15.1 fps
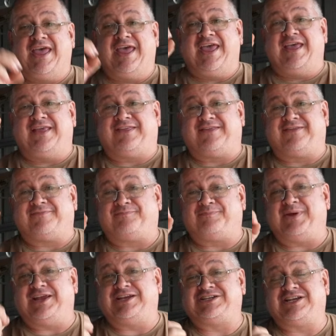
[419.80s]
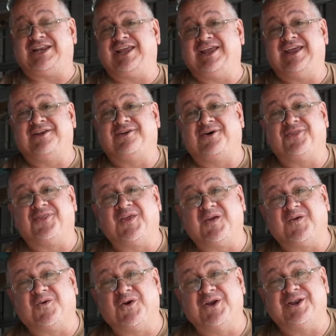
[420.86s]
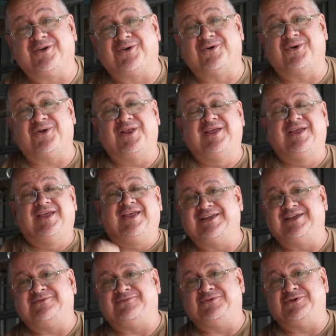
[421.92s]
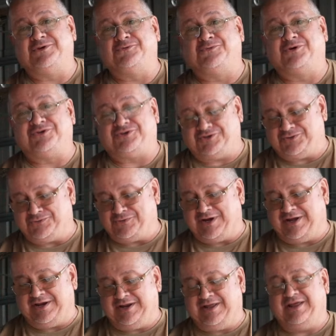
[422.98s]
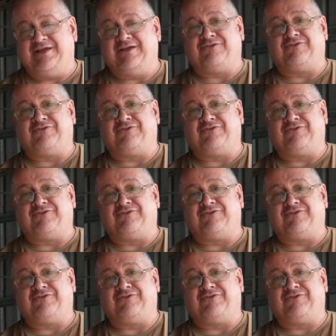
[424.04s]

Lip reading: especially, and I think critical, if you want to run a